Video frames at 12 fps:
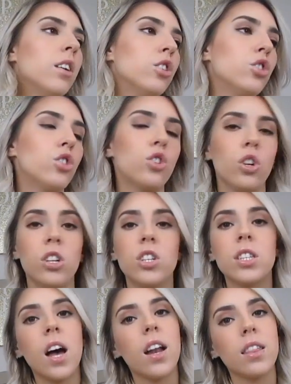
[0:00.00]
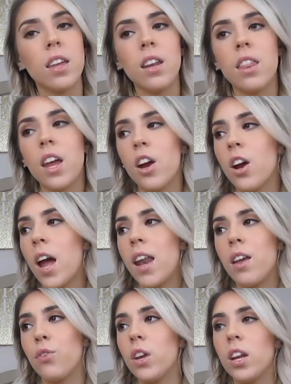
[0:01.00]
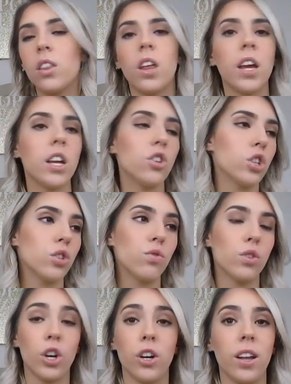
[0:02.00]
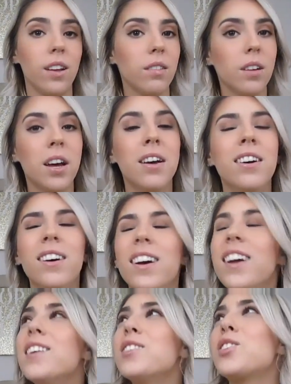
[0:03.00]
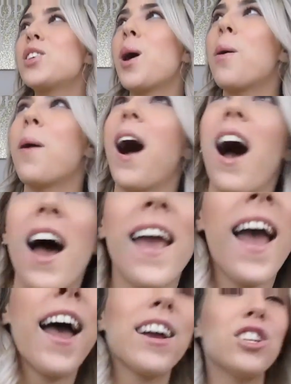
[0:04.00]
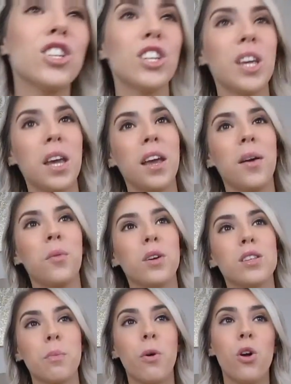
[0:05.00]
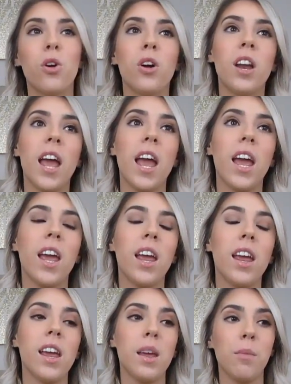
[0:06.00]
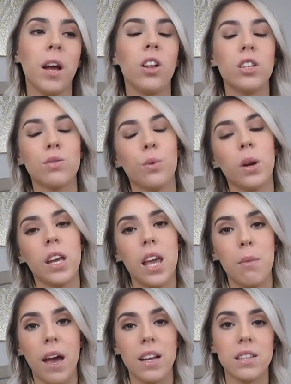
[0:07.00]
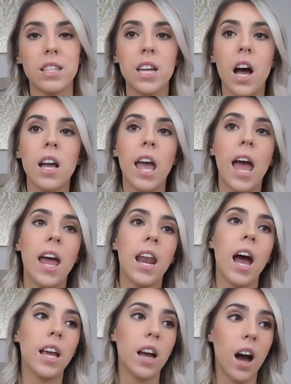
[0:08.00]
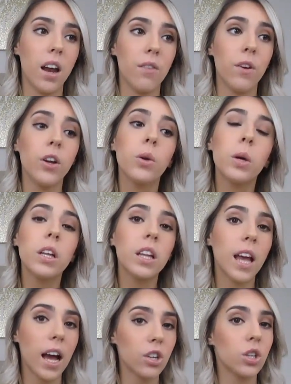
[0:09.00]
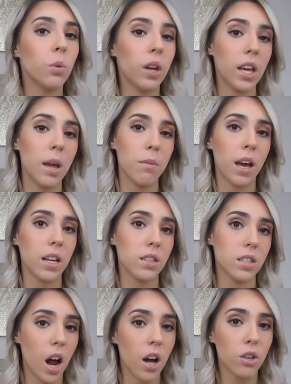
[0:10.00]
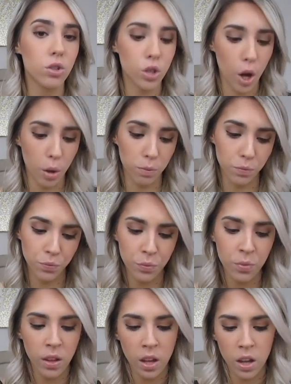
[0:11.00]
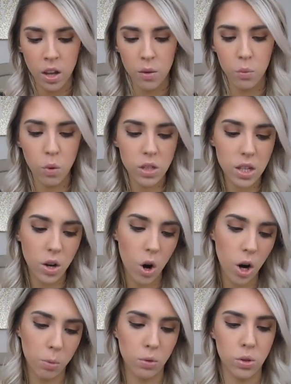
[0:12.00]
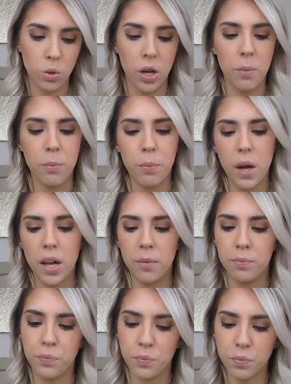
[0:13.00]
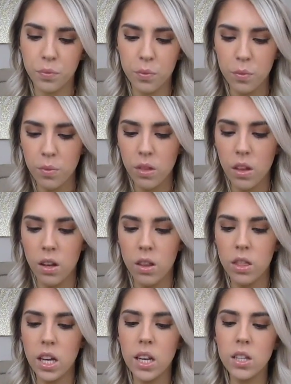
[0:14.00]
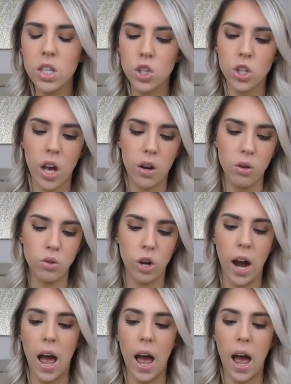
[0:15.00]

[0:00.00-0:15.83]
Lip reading: should have just got it then and there, and if you didn't like it, just return it. So I actually was put on a email list for when it came back in stock, and I got it very quickly actually when it came back in stock. So wasn't a horrible story, but these shadows are